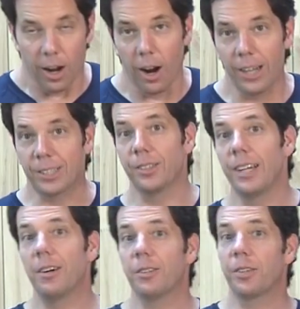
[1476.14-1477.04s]
right, so
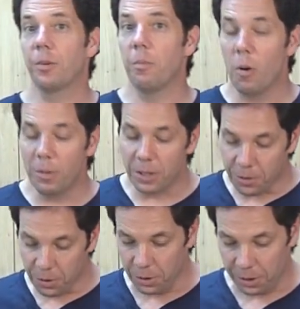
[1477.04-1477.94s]
now it's the moment of
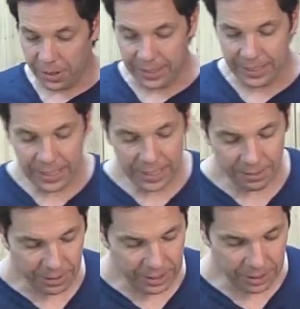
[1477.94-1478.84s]
truth to see
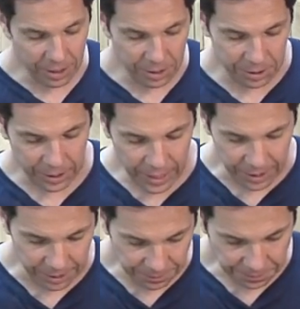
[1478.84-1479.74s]
if this goes
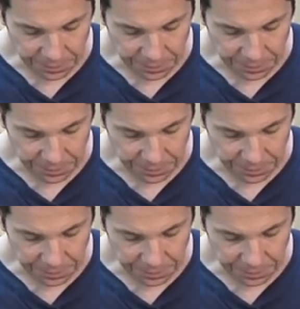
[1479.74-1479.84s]
together.